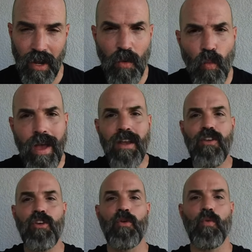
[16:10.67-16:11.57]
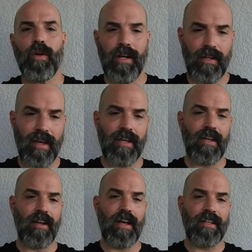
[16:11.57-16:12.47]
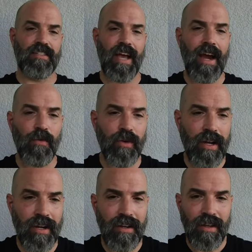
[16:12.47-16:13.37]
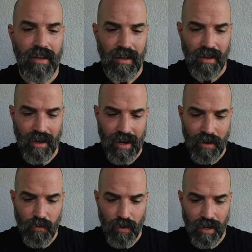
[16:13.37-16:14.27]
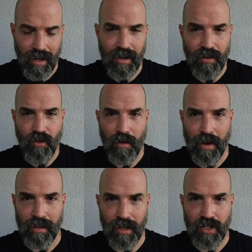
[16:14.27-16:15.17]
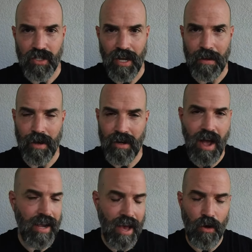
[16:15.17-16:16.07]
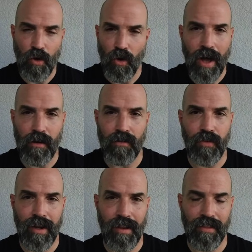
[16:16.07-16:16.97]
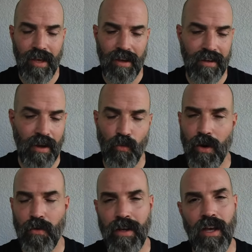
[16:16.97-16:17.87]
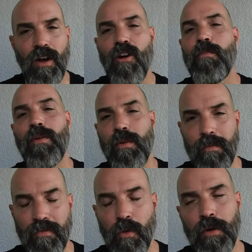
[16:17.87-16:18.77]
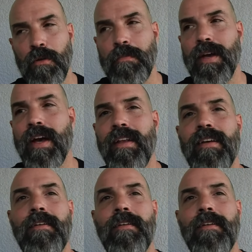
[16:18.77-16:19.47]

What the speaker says: And when do you read? Like, you know, I read during my lunchtime. I knock out a whole hour of reading then, and I read when I get home and read before I go to bed.